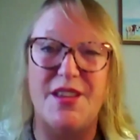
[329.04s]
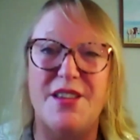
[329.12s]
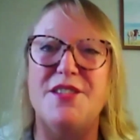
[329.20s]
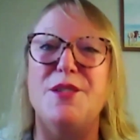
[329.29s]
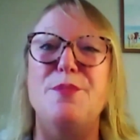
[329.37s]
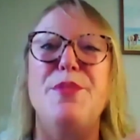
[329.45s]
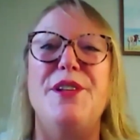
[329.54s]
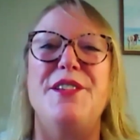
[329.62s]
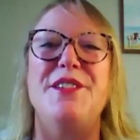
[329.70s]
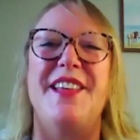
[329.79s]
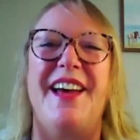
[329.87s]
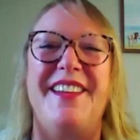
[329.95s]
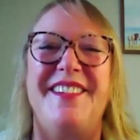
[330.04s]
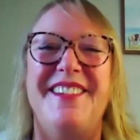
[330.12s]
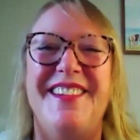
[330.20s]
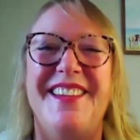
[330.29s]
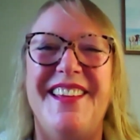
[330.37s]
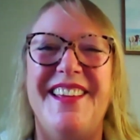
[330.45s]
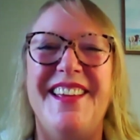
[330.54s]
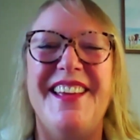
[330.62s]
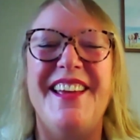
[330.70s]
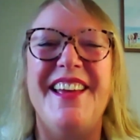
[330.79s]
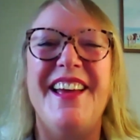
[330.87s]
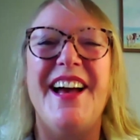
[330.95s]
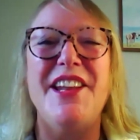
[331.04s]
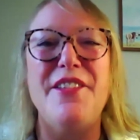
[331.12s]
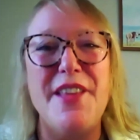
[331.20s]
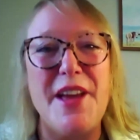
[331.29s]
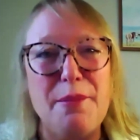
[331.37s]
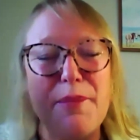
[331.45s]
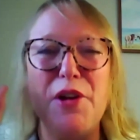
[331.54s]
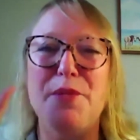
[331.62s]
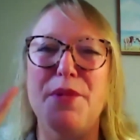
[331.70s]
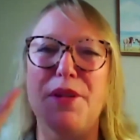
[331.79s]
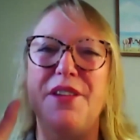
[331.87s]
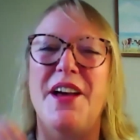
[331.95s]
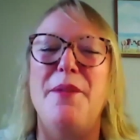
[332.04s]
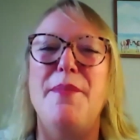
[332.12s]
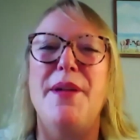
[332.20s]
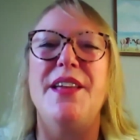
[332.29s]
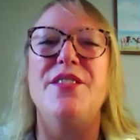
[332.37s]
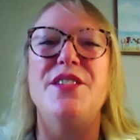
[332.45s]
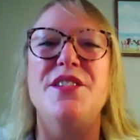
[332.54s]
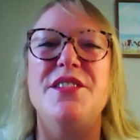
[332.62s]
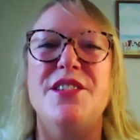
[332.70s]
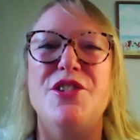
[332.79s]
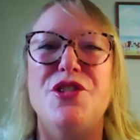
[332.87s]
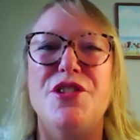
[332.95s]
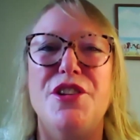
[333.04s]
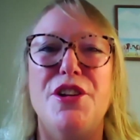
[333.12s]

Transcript: Simple as that. And in that moment, I made the decision.